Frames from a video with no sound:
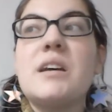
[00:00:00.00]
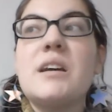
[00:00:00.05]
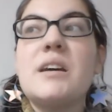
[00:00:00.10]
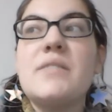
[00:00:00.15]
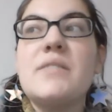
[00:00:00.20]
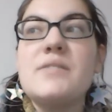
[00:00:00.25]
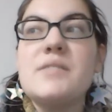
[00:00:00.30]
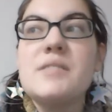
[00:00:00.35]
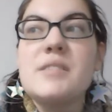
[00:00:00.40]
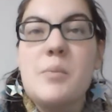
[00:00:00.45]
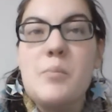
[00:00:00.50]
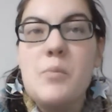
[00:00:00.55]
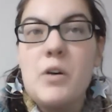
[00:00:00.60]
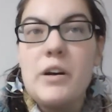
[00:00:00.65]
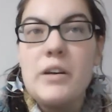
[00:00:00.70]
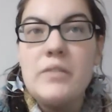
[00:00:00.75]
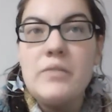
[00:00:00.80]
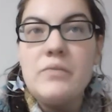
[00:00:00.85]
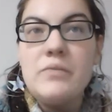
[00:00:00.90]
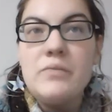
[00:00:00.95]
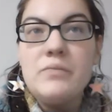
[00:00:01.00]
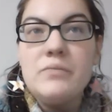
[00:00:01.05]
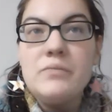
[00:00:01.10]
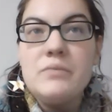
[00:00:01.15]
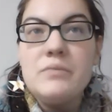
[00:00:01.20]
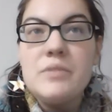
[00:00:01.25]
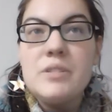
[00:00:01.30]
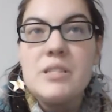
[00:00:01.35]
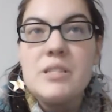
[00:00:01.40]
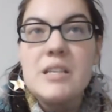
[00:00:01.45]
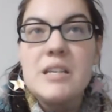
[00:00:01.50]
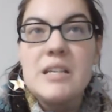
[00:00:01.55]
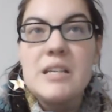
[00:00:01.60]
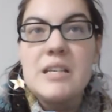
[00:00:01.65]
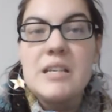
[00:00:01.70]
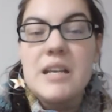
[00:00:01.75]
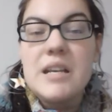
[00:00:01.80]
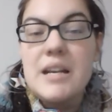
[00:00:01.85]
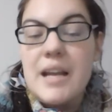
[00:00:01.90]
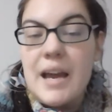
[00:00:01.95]
if someone
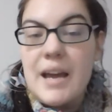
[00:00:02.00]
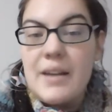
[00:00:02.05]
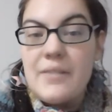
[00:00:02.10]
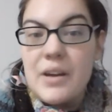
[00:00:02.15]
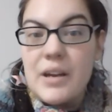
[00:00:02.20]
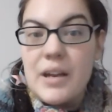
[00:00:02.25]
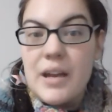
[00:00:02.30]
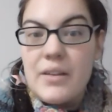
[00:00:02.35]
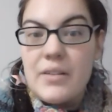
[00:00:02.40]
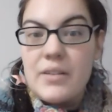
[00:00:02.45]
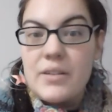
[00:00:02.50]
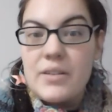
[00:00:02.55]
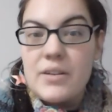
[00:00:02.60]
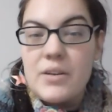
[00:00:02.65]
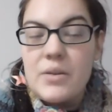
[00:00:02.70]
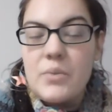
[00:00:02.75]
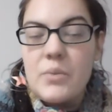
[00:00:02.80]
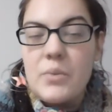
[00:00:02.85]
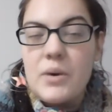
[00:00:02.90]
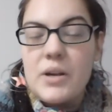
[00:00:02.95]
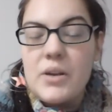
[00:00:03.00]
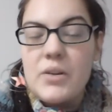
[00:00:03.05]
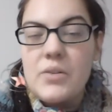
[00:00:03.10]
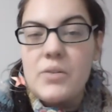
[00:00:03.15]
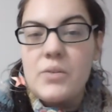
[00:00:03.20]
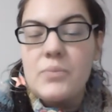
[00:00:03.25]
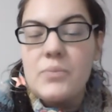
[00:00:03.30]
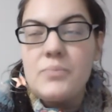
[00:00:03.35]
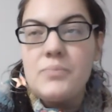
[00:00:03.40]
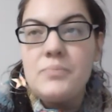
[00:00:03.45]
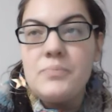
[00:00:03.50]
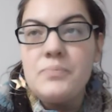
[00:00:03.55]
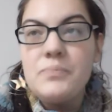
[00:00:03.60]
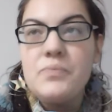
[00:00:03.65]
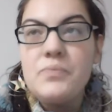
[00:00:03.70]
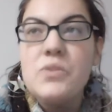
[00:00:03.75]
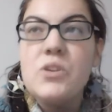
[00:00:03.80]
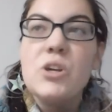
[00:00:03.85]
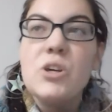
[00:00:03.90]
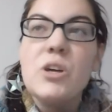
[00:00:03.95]
did an Advent calendar where you
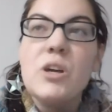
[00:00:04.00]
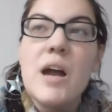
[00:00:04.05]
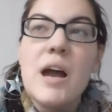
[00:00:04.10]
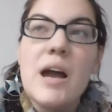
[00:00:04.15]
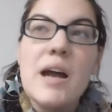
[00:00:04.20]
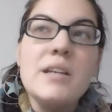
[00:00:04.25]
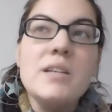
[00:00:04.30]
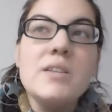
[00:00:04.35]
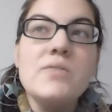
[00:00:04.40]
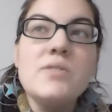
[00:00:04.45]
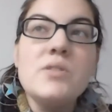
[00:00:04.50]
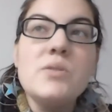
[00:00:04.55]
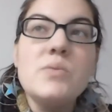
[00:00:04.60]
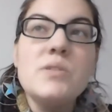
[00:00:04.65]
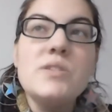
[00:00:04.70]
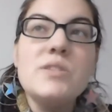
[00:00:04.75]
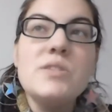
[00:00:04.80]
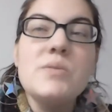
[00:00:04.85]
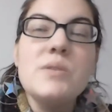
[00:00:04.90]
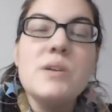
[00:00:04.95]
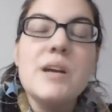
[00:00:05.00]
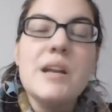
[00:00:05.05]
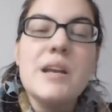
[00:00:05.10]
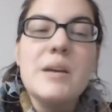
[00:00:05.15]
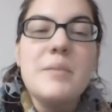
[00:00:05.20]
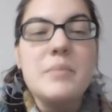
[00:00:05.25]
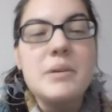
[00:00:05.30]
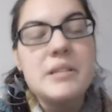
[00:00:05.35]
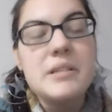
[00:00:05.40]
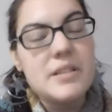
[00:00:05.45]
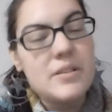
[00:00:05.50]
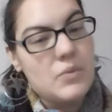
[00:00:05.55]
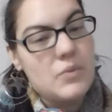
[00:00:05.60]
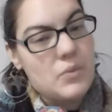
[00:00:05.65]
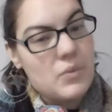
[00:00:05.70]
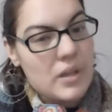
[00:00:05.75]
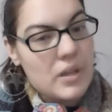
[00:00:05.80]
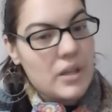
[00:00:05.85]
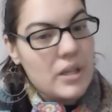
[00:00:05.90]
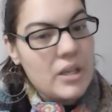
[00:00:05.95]
kind of knew what you were getting, but
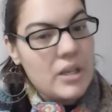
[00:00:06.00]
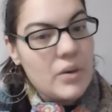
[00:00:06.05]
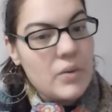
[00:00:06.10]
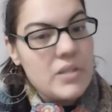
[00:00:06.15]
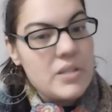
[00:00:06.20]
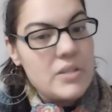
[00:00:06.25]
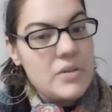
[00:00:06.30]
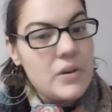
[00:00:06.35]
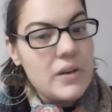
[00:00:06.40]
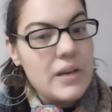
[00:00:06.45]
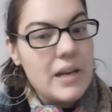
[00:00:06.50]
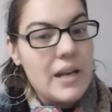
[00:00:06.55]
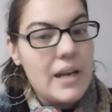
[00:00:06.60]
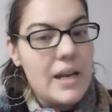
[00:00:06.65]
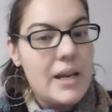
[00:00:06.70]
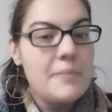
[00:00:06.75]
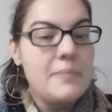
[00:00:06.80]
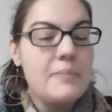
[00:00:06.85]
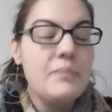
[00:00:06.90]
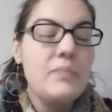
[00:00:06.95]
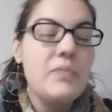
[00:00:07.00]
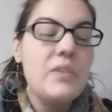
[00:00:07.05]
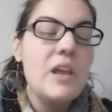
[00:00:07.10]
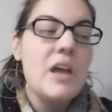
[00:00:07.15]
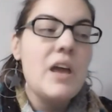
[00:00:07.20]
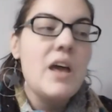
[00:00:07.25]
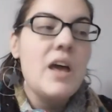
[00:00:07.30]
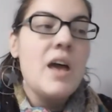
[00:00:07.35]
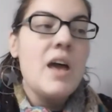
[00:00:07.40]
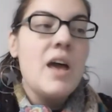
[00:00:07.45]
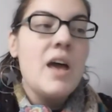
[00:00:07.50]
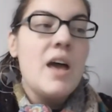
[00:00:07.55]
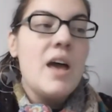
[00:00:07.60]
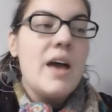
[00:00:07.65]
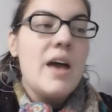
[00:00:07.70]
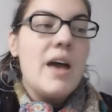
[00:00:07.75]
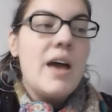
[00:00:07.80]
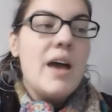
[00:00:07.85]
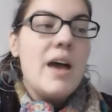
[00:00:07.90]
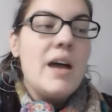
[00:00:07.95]
didn't really know what you were getting?
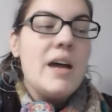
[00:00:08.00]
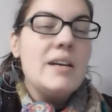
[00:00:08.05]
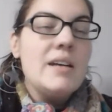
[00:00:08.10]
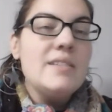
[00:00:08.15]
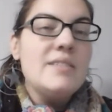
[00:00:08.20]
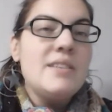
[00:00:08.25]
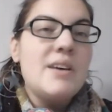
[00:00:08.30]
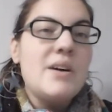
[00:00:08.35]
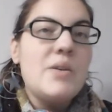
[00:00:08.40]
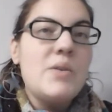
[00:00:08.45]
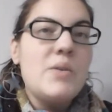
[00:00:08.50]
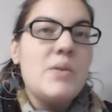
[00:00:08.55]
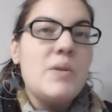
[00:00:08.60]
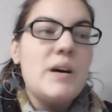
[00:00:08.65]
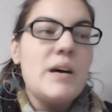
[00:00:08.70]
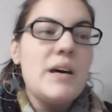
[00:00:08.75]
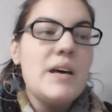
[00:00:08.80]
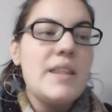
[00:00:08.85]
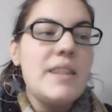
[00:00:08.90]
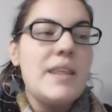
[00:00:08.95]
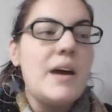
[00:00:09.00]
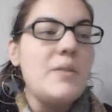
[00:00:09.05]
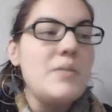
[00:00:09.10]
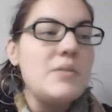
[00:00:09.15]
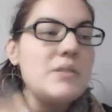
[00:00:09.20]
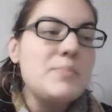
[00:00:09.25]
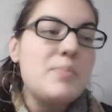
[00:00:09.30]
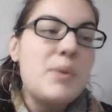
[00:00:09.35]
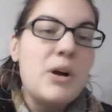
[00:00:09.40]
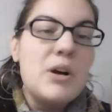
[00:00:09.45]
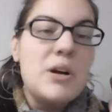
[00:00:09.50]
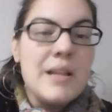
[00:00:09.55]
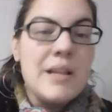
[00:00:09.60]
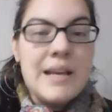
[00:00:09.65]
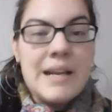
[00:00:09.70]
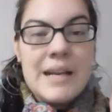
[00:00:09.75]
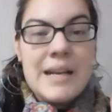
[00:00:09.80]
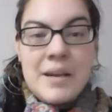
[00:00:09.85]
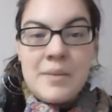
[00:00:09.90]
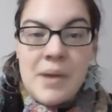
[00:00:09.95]
And so that was
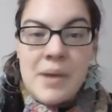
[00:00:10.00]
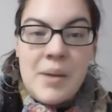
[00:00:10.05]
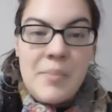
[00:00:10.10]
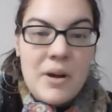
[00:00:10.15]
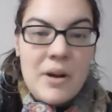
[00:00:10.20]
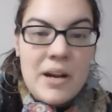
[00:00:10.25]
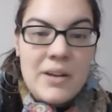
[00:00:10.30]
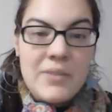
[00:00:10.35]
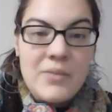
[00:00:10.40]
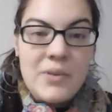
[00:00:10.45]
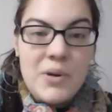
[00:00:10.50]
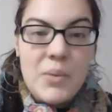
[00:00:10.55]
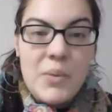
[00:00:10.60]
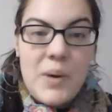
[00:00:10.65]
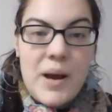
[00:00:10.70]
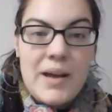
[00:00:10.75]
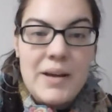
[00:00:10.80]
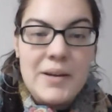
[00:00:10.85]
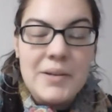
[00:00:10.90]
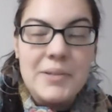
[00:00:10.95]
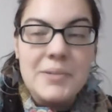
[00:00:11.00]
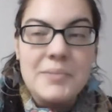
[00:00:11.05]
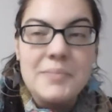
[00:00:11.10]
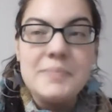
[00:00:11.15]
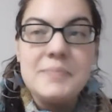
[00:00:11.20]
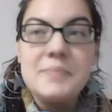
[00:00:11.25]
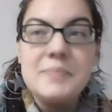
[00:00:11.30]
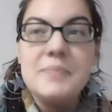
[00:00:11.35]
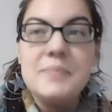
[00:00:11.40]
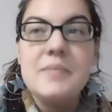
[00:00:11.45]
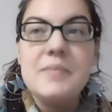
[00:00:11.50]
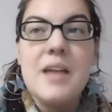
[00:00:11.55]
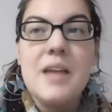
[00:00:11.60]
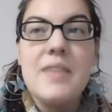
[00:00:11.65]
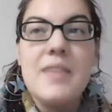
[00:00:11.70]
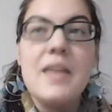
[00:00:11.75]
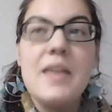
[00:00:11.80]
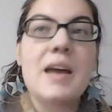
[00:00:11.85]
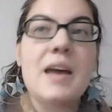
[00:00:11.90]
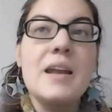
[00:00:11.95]
percolating in my brain for a while.
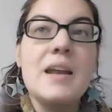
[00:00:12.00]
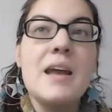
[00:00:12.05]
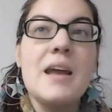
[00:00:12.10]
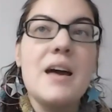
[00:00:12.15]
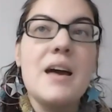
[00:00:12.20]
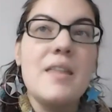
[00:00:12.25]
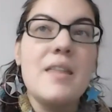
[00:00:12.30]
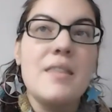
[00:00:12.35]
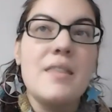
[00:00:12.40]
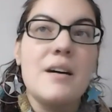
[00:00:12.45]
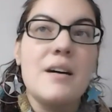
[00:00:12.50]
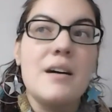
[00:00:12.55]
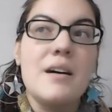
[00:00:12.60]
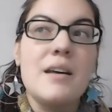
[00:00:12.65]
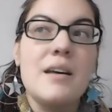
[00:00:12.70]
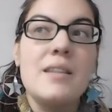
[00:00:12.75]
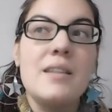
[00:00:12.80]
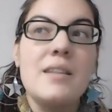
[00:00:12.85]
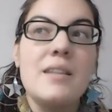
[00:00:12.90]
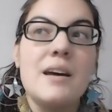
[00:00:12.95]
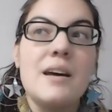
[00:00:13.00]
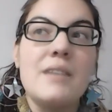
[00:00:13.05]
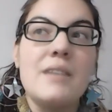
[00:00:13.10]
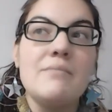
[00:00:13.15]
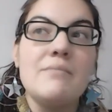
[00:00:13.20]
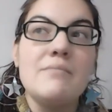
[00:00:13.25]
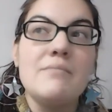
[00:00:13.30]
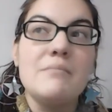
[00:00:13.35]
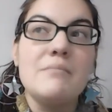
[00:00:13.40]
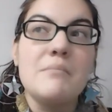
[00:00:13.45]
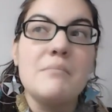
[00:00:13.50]
And then I thought that